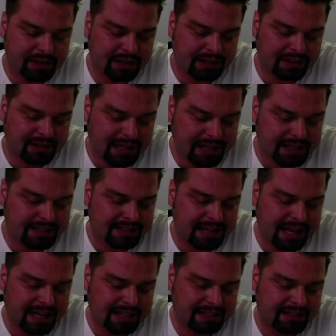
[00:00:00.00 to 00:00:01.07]
the thing is
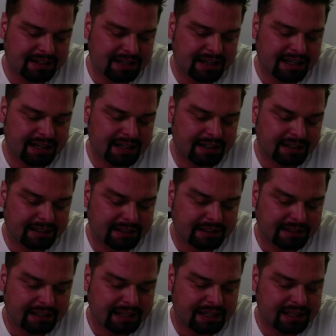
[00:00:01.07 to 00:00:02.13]
that
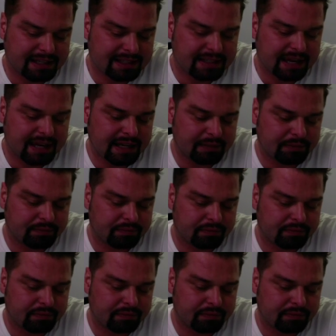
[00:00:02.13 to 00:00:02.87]
he said,